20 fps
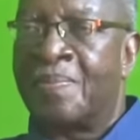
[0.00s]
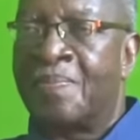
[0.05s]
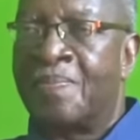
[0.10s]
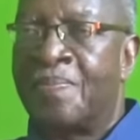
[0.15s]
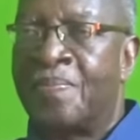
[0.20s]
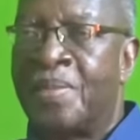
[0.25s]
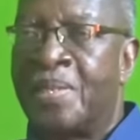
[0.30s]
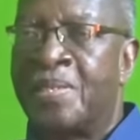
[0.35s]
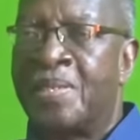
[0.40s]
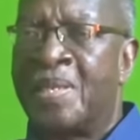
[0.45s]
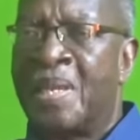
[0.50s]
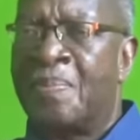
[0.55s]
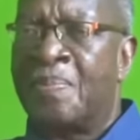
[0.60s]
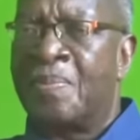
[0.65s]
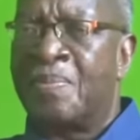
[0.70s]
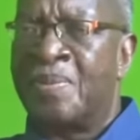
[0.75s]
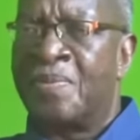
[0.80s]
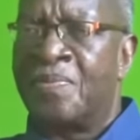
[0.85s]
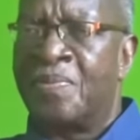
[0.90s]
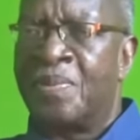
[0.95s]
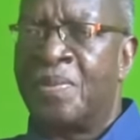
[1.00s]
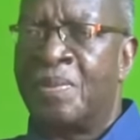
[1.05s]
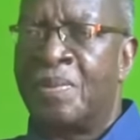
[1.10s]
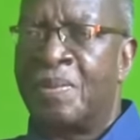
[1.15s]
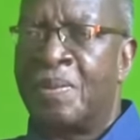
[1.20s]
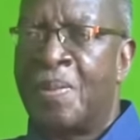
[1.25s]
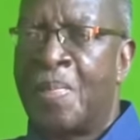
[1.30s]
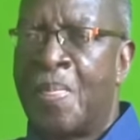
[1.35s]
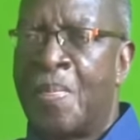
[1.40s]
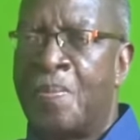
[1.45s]
This happened
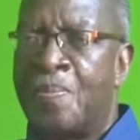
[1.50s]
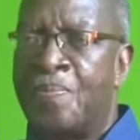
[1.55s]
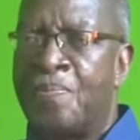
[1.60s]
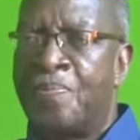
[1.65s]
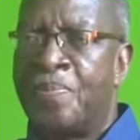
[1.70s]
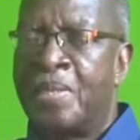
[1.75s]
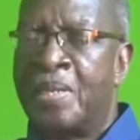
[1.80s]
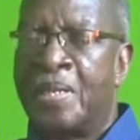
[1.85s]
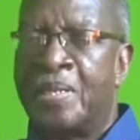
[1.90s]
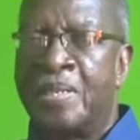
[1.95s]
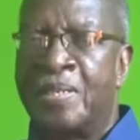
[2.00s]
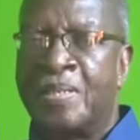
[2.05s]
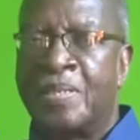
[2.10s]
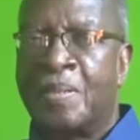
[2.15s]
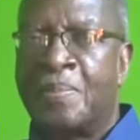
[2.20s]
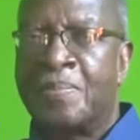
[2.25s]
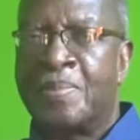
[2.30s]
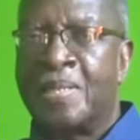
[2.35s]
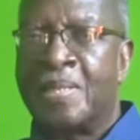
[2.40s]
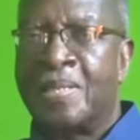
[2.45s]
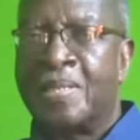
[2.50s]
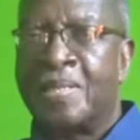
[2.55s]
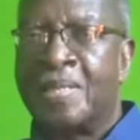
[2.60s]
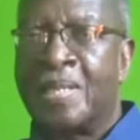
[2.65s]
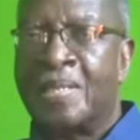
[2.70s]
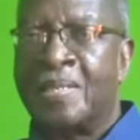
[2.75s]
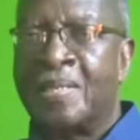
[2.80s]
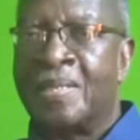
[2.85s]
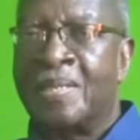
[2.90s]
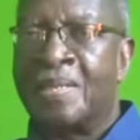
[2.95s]
before, and it's something
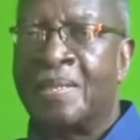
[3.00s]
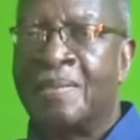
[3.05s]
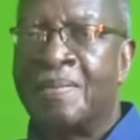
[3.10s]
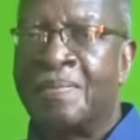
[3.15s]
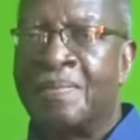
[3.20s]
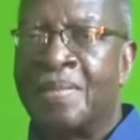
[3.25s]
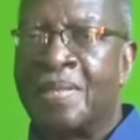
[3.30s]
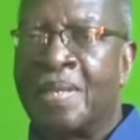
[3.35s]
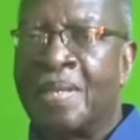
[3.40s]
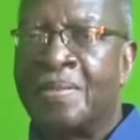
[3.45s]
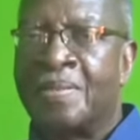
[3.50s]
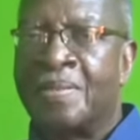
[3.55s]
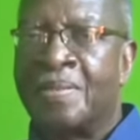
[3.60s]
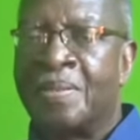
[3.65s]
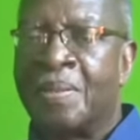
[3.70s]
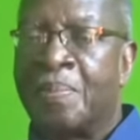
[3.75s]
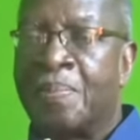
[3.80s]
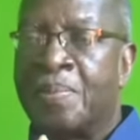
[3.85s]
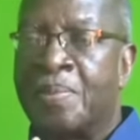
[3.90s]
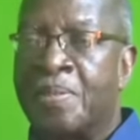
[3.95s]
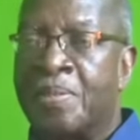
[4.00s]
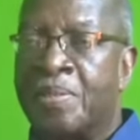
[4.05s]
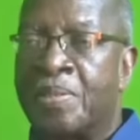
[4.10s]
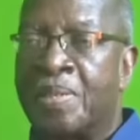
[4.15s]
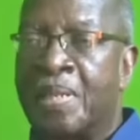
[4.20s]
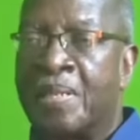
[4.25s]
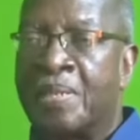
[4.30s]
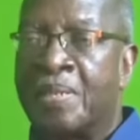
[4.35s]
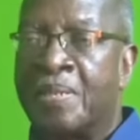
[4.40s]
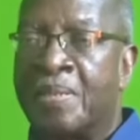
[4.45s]
that the opposition
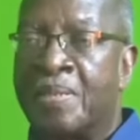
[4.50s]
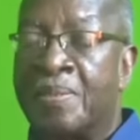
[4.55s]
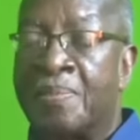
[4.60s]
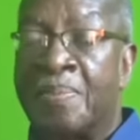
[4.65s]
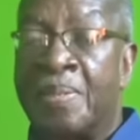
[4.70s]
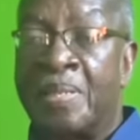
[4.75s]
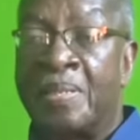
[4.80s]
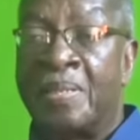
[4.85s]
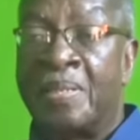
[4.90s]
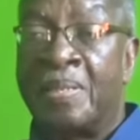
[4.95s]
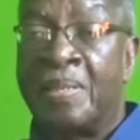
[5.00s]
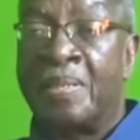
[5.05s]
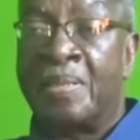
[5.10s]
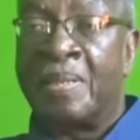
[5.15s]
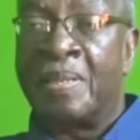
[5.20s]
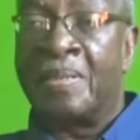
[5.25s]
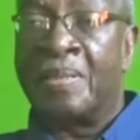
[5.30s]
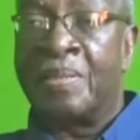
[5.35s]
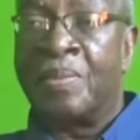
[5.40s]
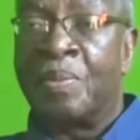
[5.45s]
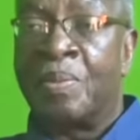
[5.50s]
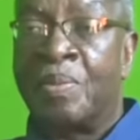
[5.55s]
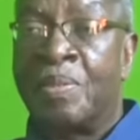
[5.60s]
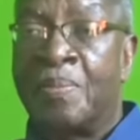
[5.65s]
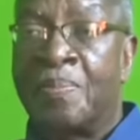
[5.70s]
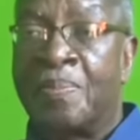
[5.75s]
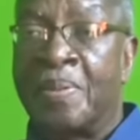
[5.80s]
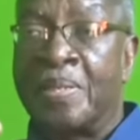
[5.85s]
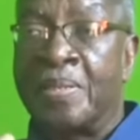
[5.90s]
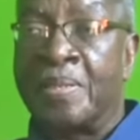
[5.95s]
anticipated and told the
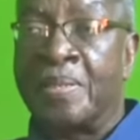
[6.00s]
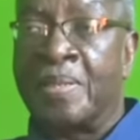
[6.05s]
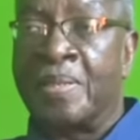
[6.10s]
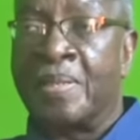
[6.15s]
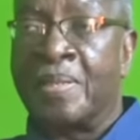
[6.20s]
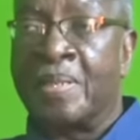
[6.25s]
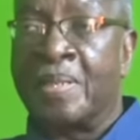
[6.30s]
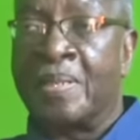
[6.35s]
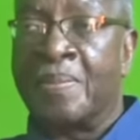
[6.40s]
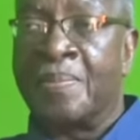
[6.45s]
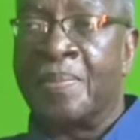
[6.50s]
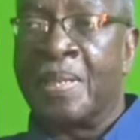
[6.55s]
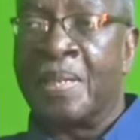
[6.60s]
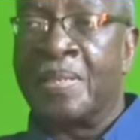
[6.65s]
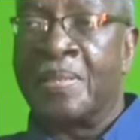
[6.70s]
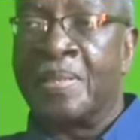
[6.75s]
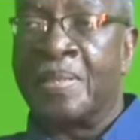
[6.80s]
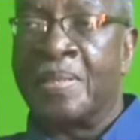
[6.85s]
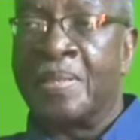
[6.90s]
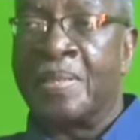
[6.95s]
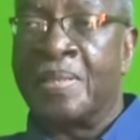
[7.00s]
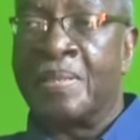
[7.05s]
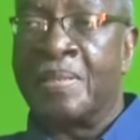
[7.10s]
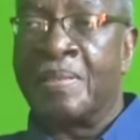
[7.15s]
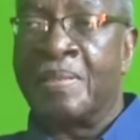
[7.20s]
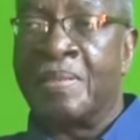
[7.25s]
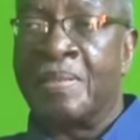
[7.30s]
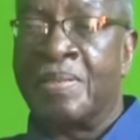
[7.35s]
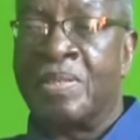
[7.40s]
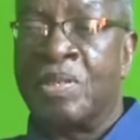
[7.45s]
president, I think, in
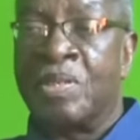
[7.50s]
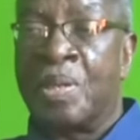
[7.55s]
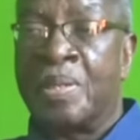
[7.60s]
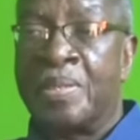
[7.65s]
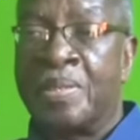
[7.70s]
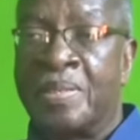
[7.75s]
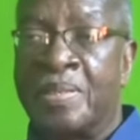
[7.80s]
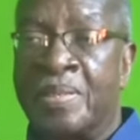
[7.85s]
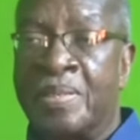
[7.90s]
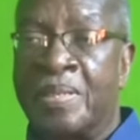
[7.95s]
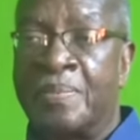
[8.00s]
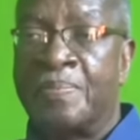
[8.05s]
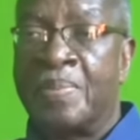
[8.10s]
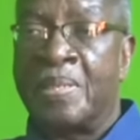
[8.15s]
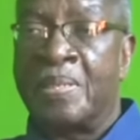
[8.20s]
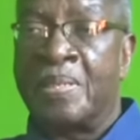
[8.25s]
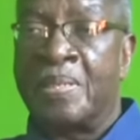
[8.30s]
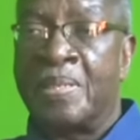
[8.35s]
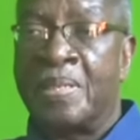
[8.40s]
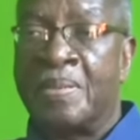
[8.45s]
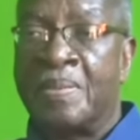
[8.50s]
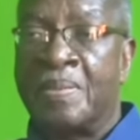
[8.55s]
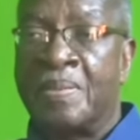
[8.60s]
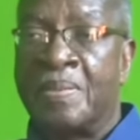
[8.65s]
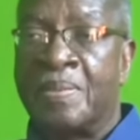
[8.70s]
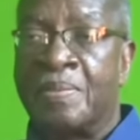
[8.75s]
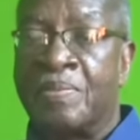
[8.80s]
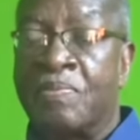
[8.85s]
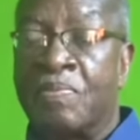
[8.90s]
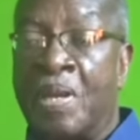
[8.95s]
the joint statement,
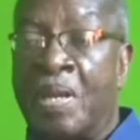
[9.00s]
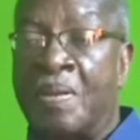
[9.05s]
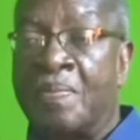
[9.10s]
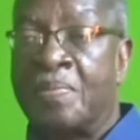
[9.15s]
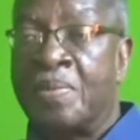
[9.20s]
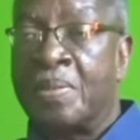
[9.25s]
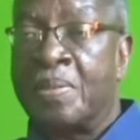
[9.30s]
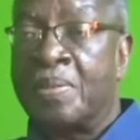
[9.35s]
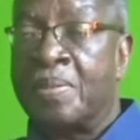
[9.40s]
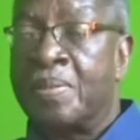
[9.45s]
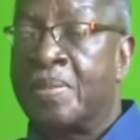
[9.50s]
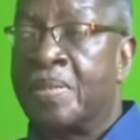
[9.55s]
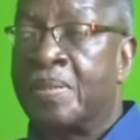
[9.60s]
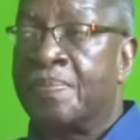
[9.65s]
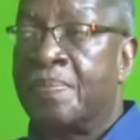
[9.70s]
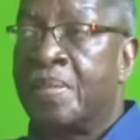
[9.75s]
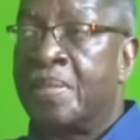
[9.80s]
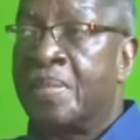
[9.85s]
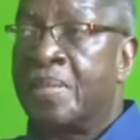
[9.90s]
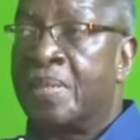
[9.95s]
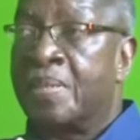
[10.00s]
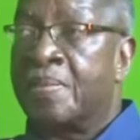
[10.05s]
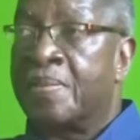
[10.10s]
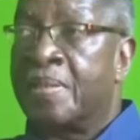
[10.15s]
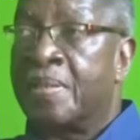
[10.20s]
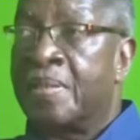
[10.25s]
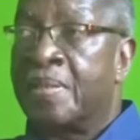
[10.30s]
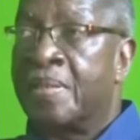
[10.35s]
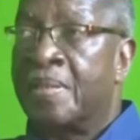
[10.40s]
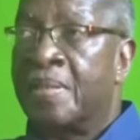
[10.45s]
the draft joint statement, and I
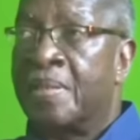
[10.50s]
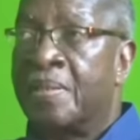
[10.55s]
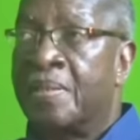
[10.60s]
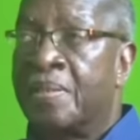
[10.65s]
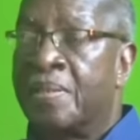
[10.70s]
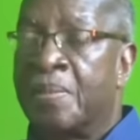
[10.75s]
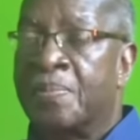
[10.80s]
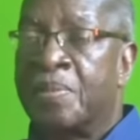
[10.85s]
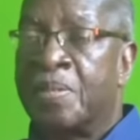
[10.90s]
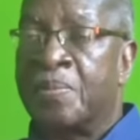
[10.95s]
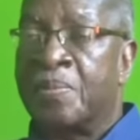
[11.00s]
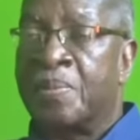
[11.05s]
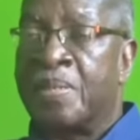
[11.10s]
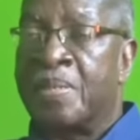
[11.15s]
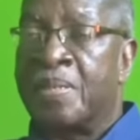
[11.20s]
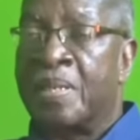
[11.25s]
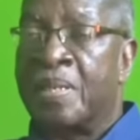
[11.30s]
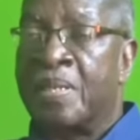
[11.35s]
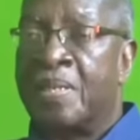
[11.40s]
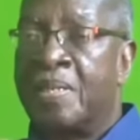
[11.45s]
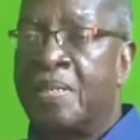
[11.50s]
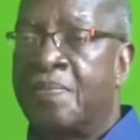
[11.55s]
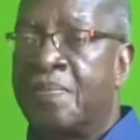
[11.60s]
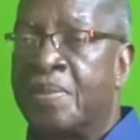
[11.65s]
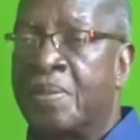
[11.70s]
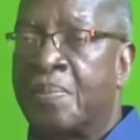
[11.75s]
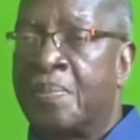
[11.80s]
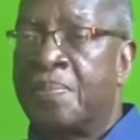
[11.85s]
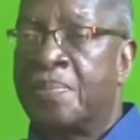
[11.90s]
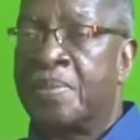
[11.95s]
think subsequently the leader of
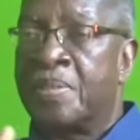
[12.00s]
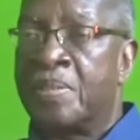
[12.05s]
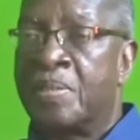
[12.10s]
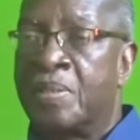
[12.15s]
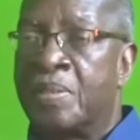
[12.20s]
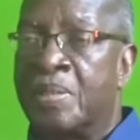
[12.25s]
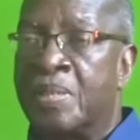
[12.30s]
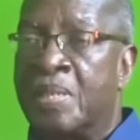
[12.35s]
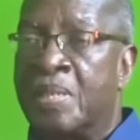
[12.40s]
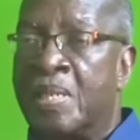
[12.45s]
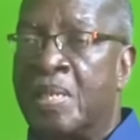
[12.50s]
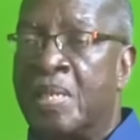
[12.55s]
the opposition,